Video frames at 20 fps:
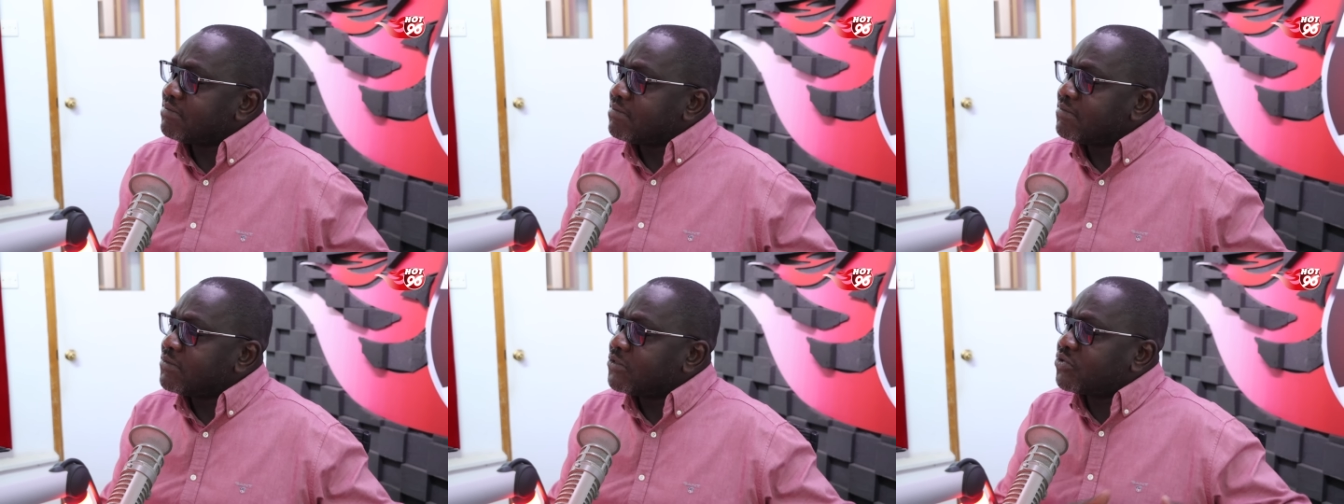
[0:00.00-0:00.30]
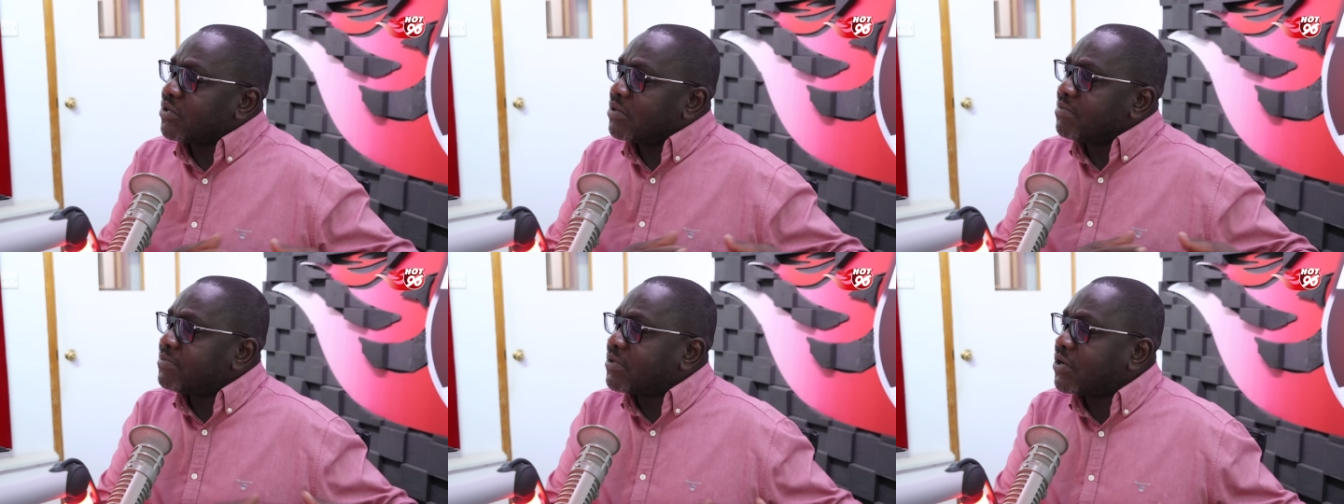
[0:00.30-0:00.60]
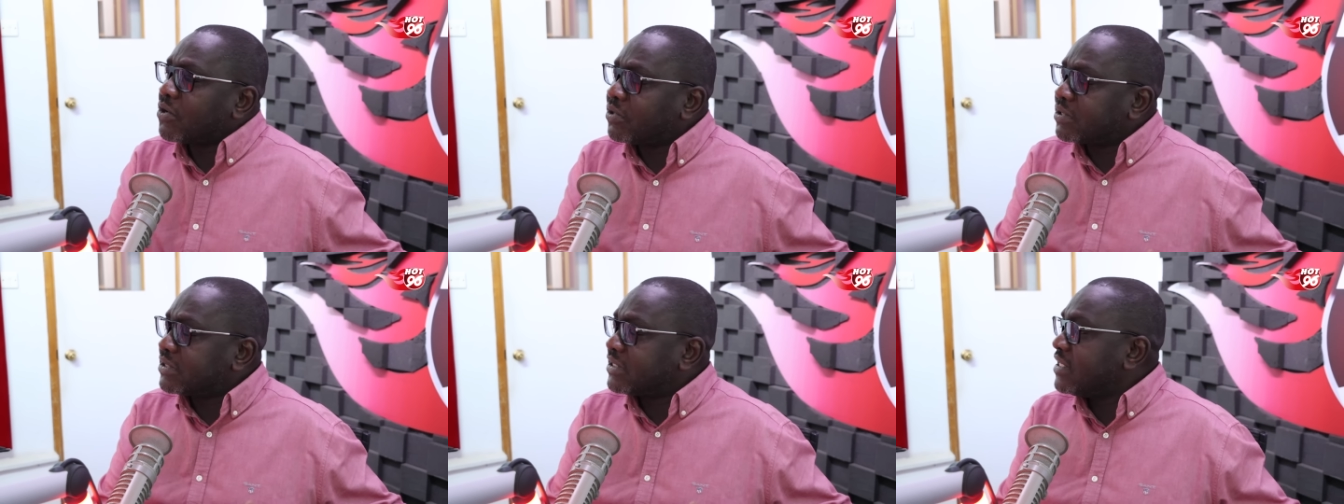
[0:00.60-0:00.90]
Mutua
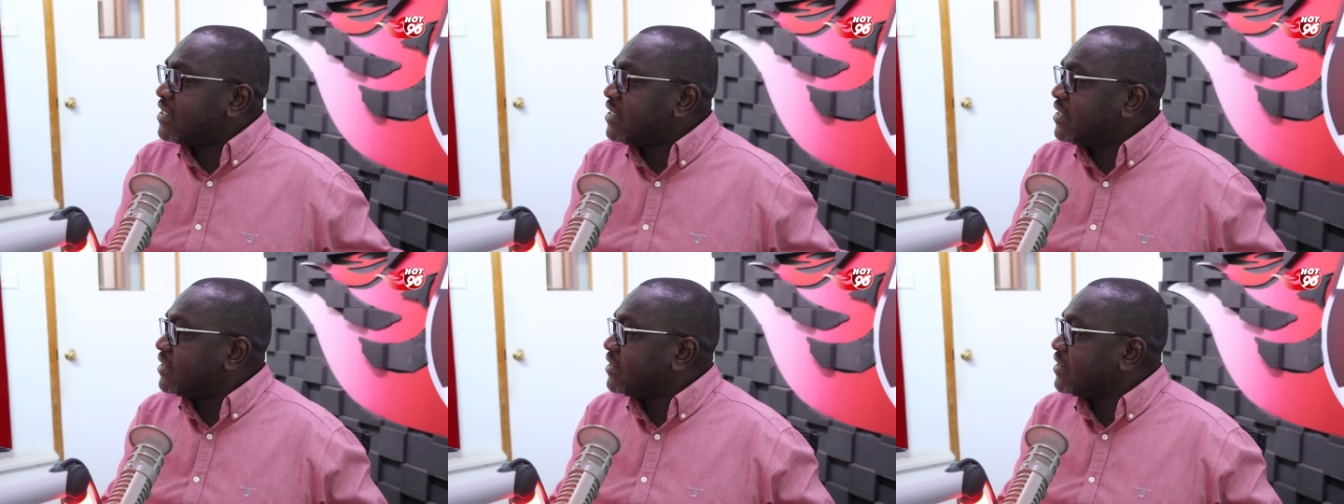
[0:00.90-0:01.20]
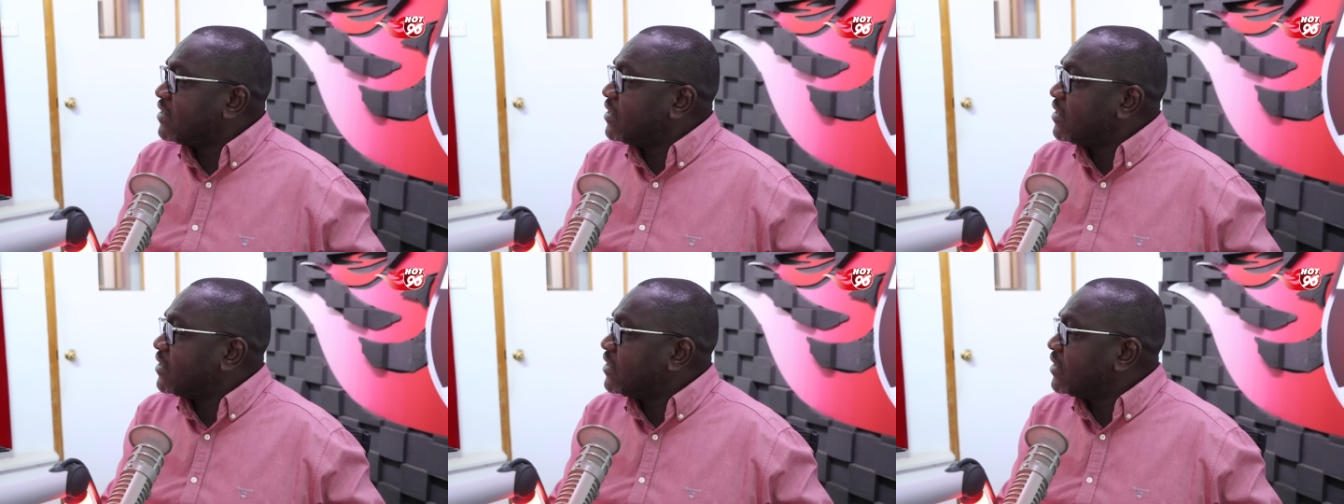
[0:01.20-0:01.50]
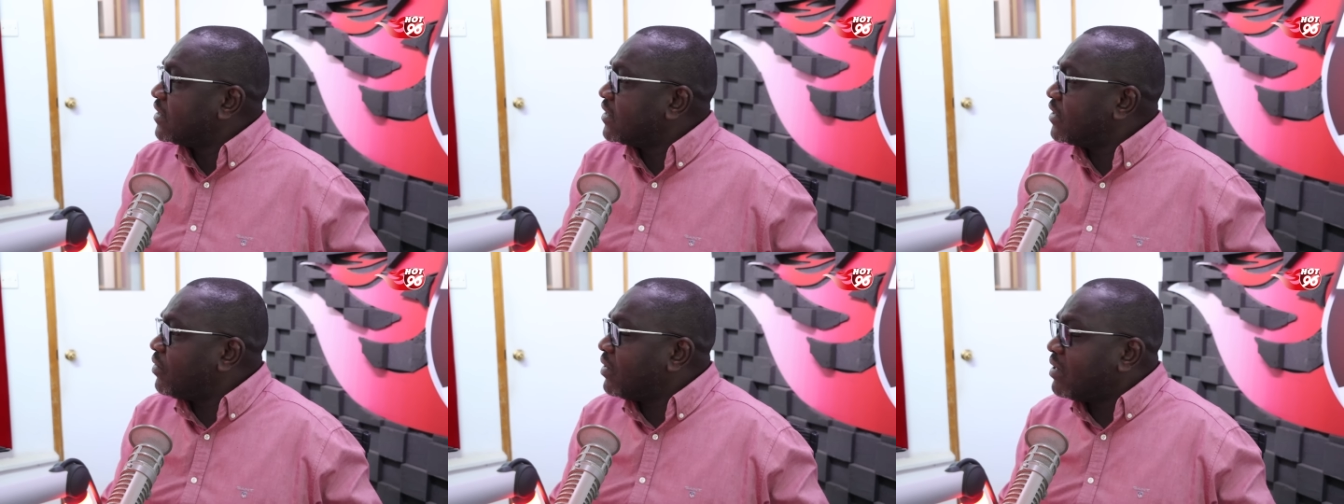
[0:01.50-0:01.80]
mkokoteni,
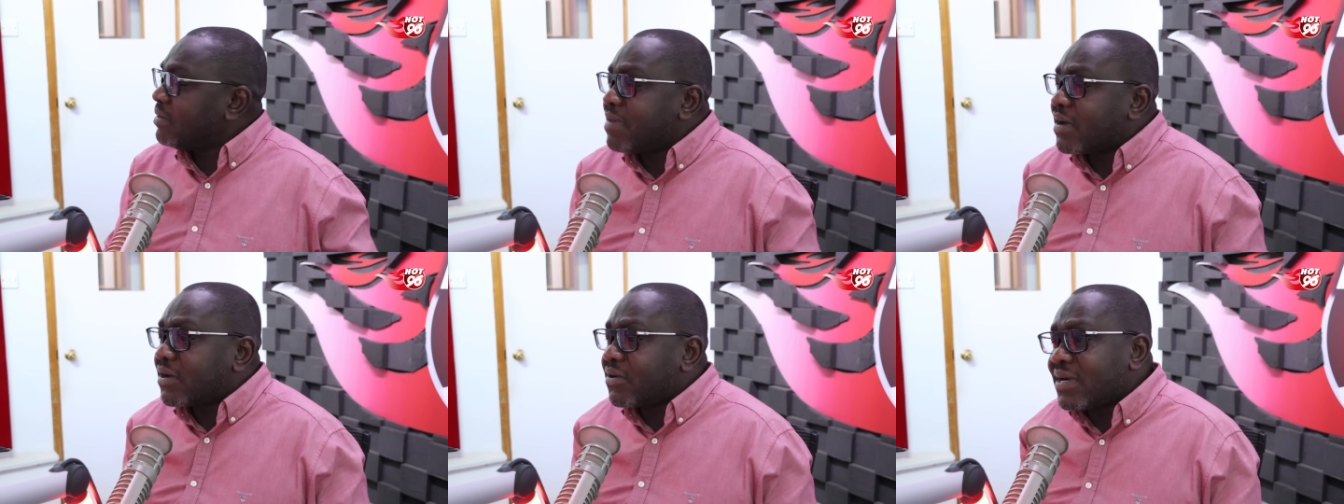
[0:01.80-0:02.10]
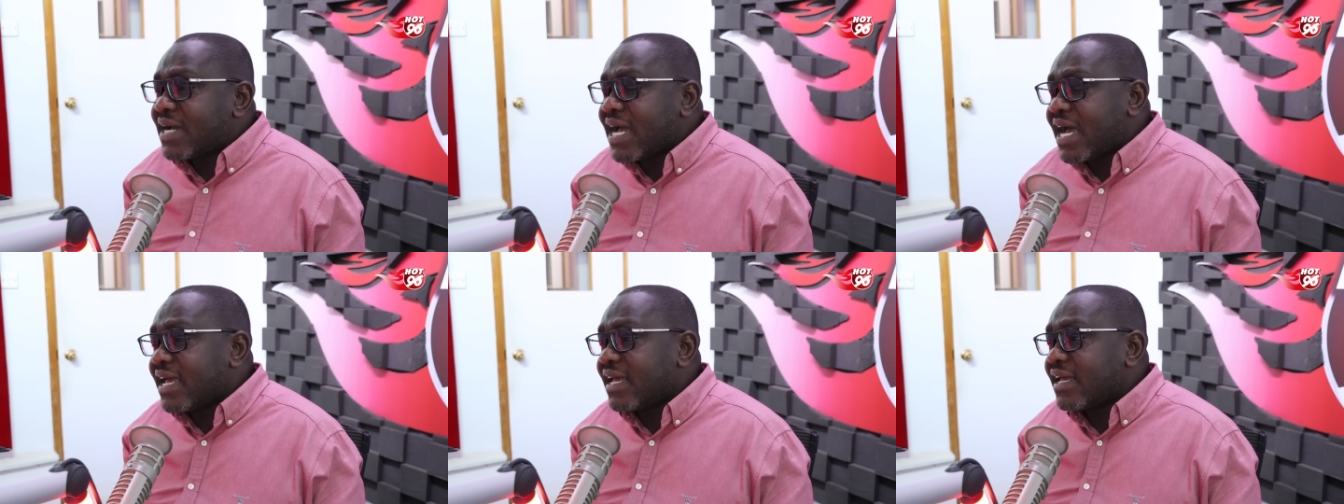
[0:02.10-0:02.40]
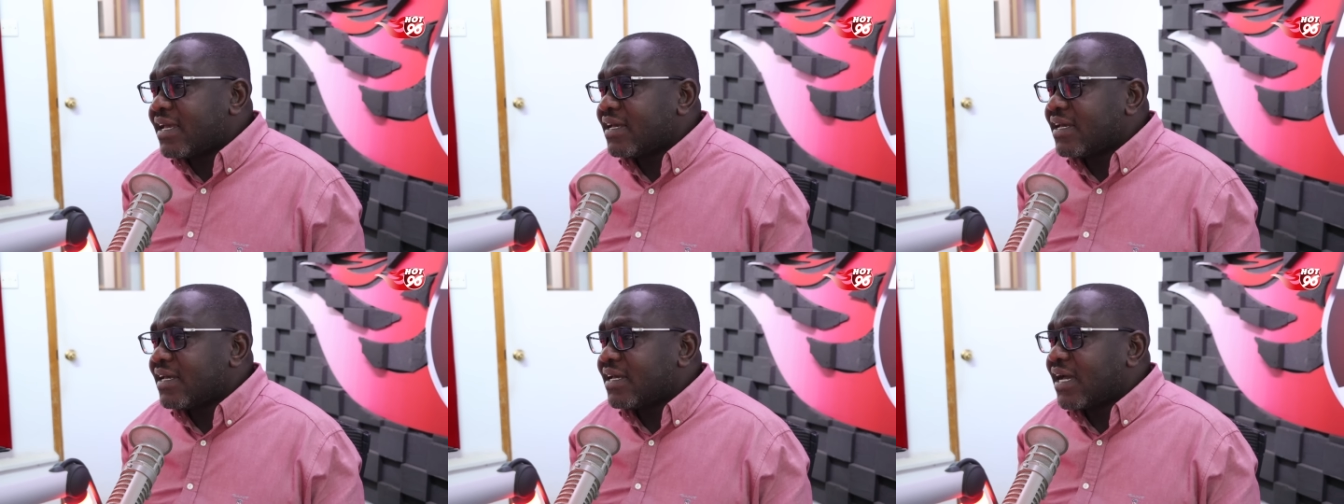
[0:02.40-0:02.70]
the wheelbarrow
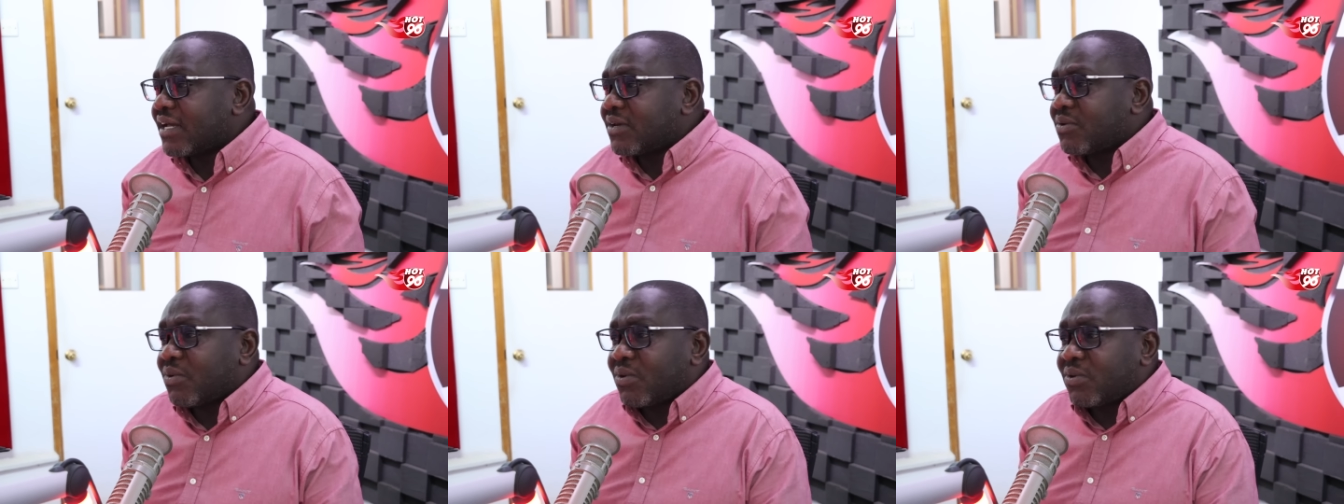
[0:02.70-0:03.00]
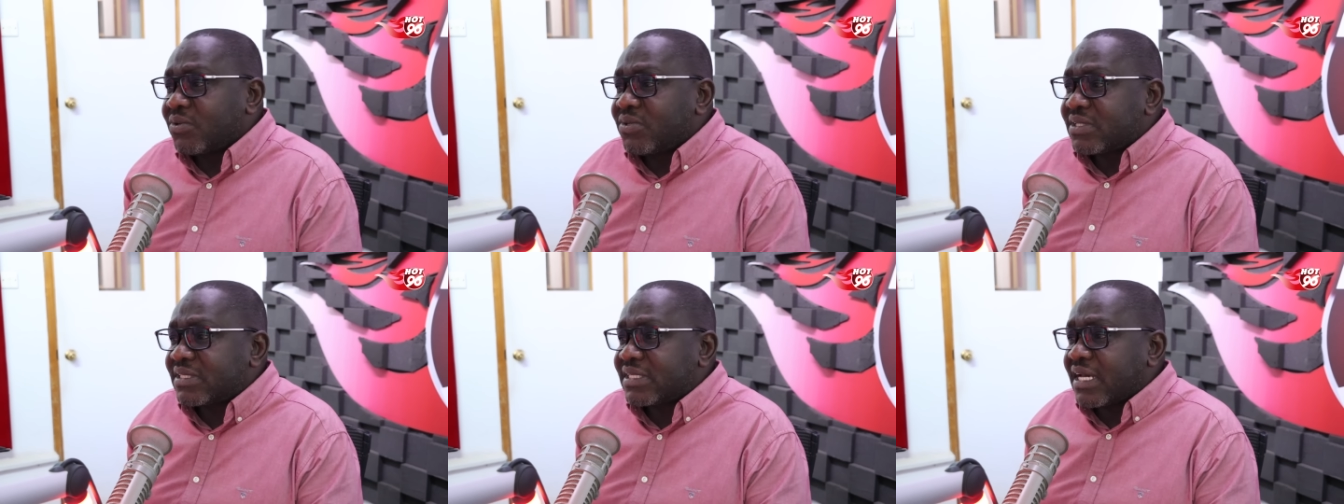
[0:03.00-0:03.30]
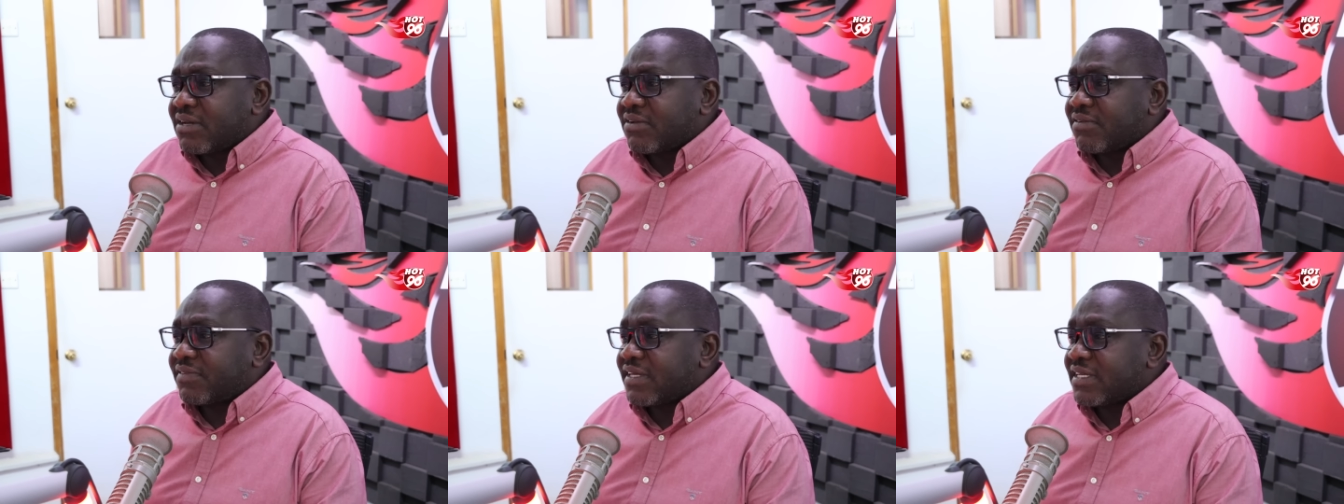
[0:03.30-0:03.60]
guy and all those
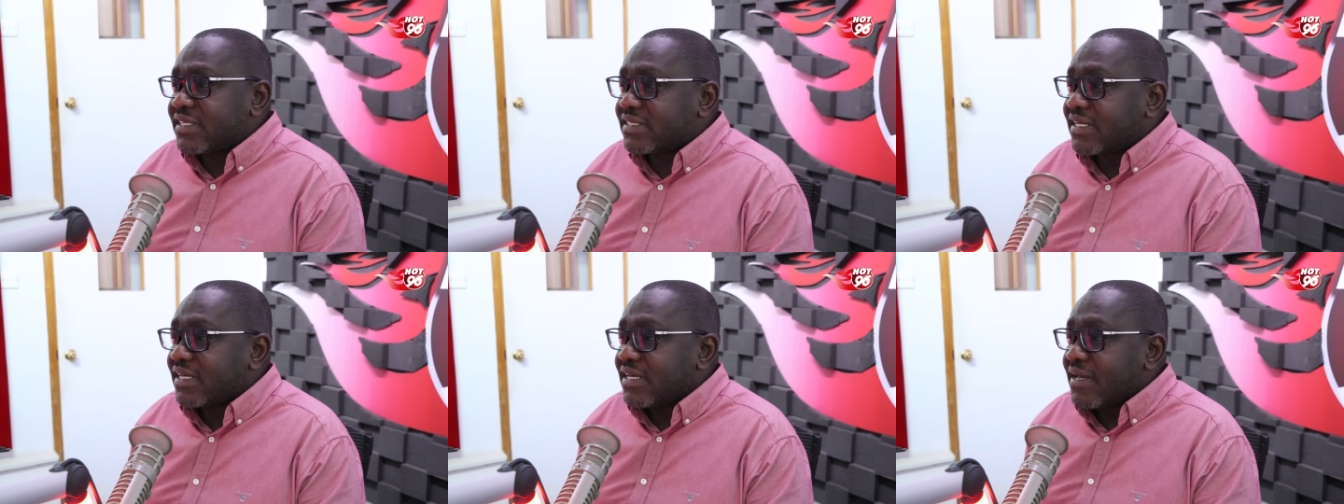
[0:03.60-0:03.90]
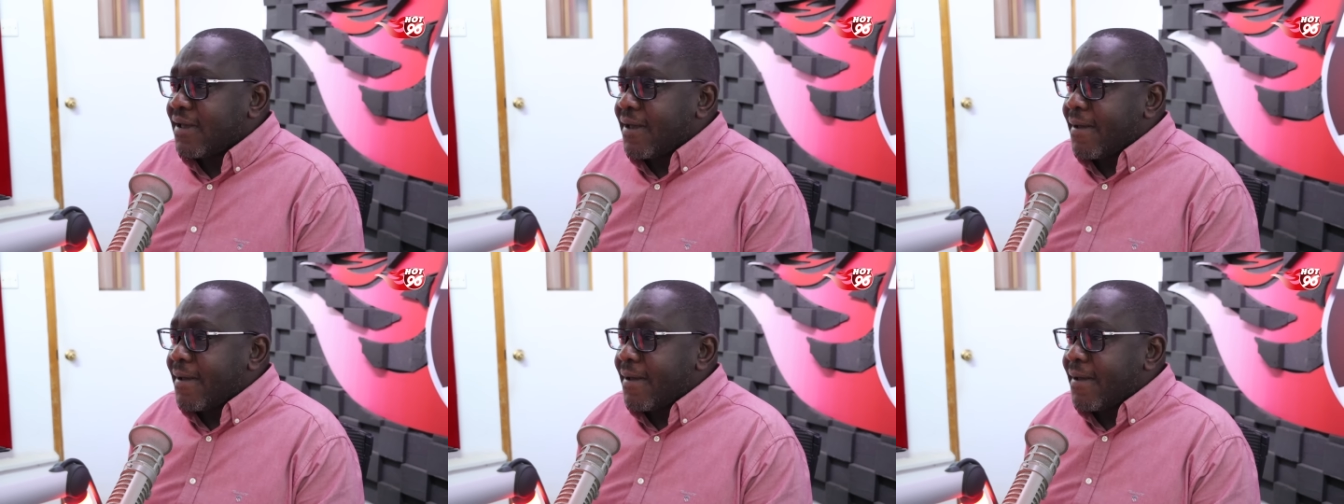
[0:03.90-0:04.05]
kind of things,